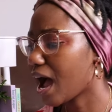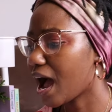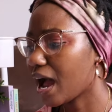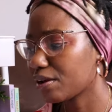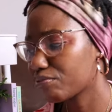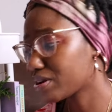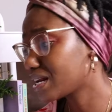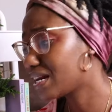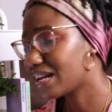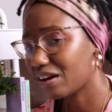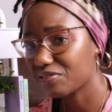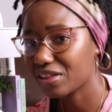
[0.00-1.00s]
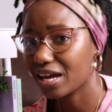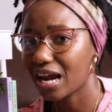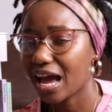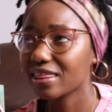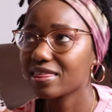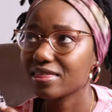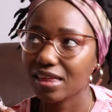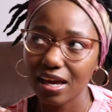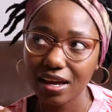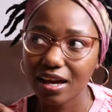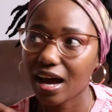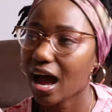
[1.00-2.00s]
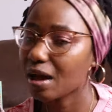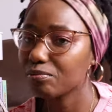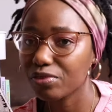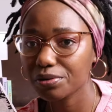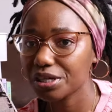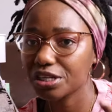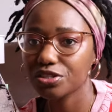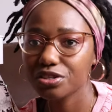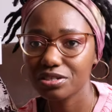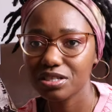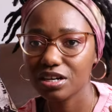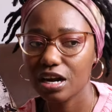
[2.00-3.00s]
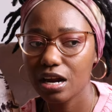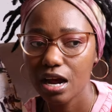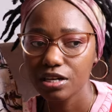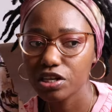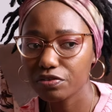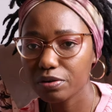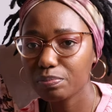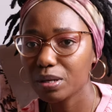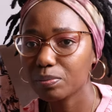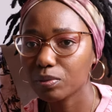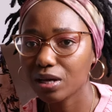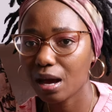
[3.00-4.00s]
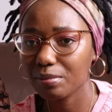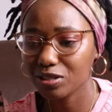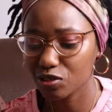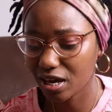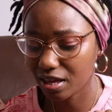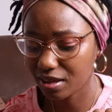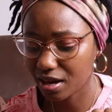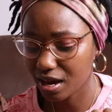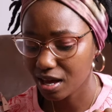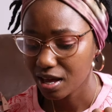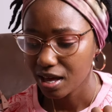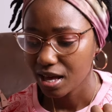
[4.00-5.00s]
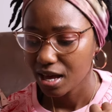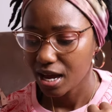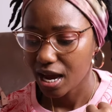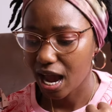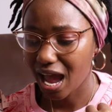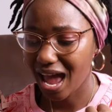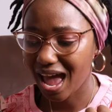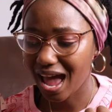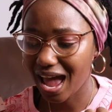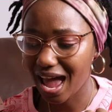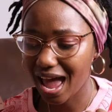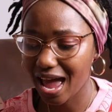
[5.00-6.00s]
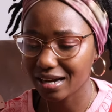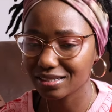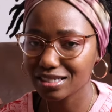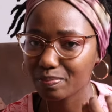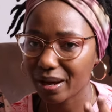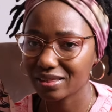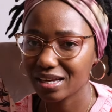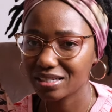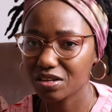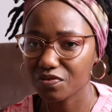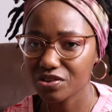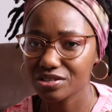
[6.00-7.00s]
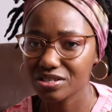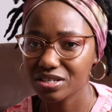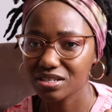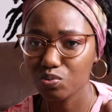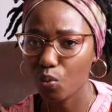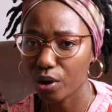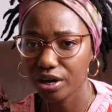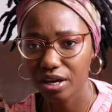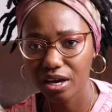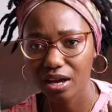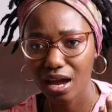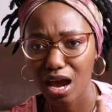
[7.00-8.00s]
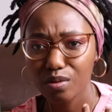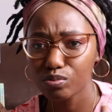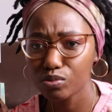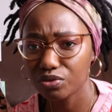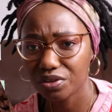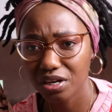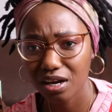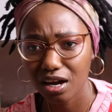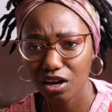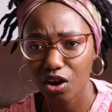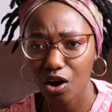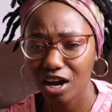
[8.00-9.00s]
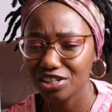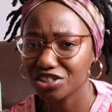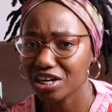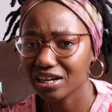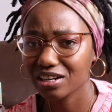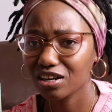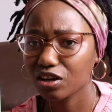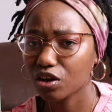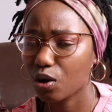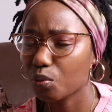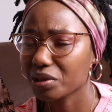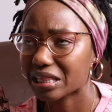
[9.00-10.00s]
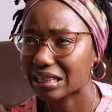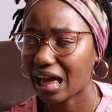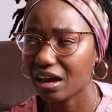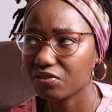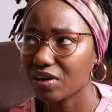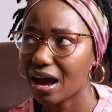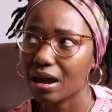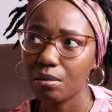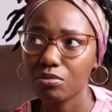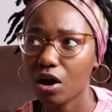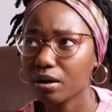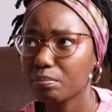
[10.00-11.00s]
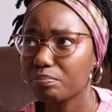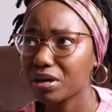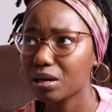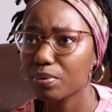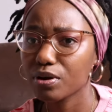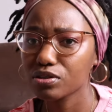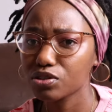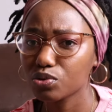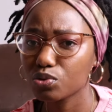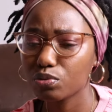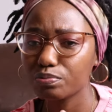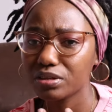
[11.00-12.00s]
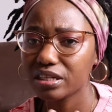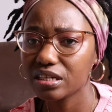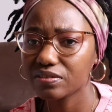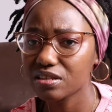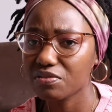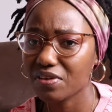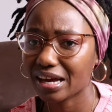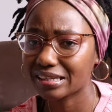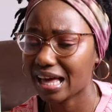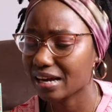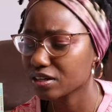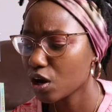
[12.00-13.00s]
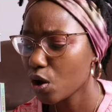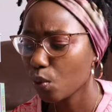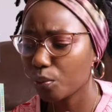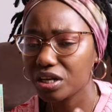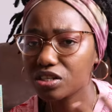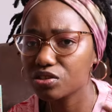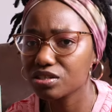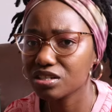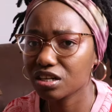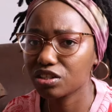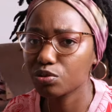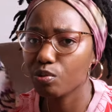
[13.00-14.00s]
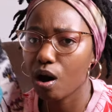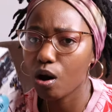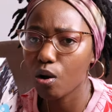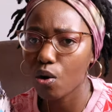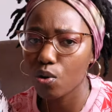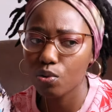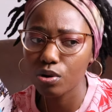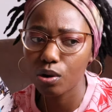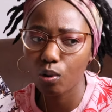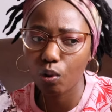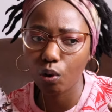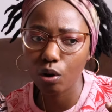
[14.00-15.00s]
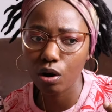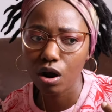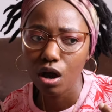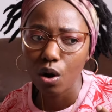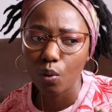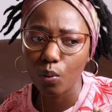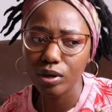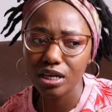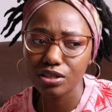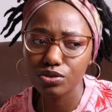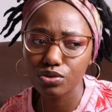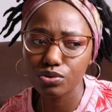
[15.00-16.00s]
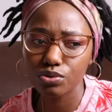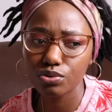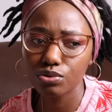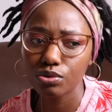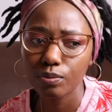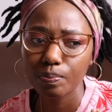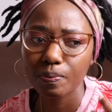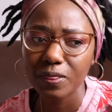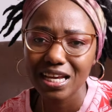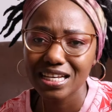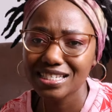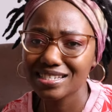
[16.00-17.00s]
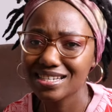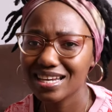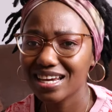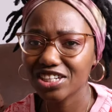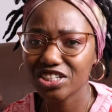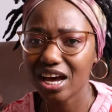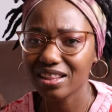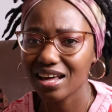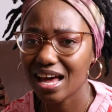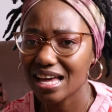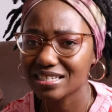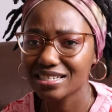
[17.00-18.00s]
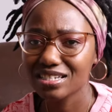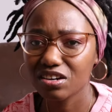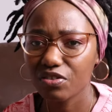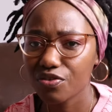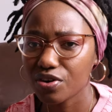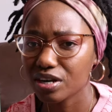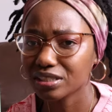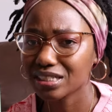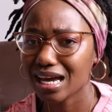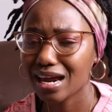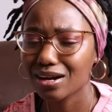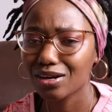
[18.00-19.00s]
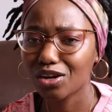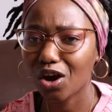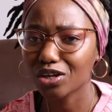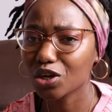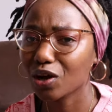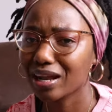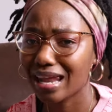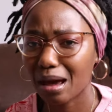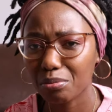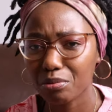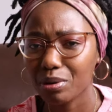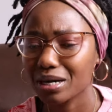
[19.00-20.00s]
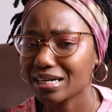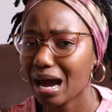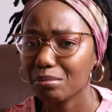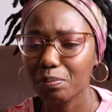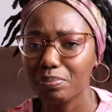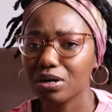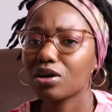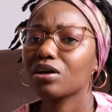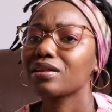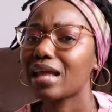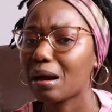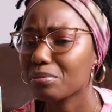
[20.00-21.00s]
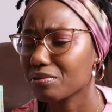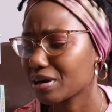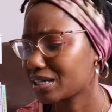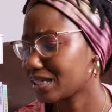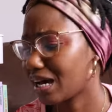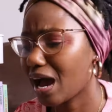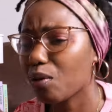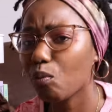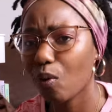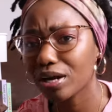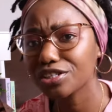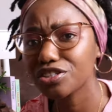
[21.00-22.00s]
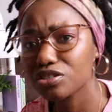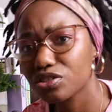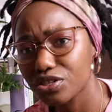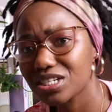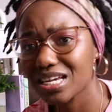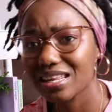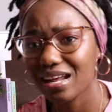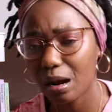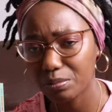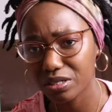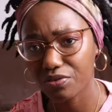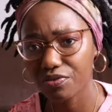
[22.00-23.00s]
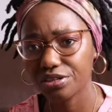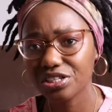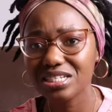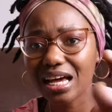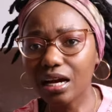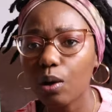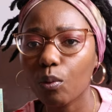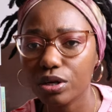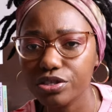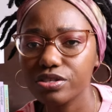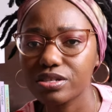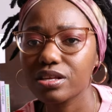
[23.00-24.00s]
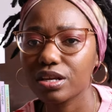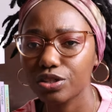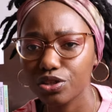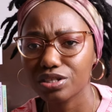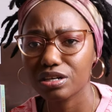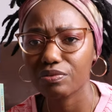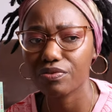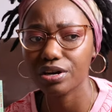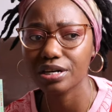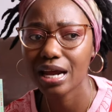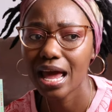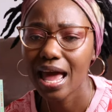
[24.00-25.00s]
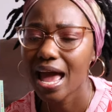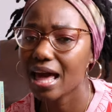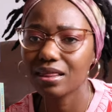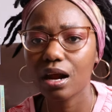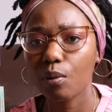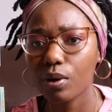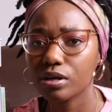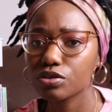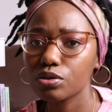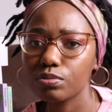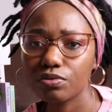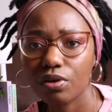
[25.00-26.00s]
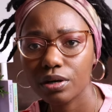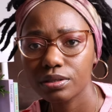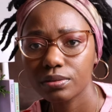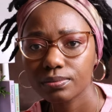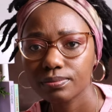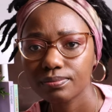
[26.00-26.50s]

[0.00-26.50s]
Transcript: I really love that. I think I'm very interested in different people coming together and despite their differences, working moving along and chugging along with life. I am not a big person who believes in the fact that we need to stick to our own or we need to see each other as different and not collaborate. I'm a big collaborator. I want you to see that I'm different, just like I want to see that you're different. And then I want us to move on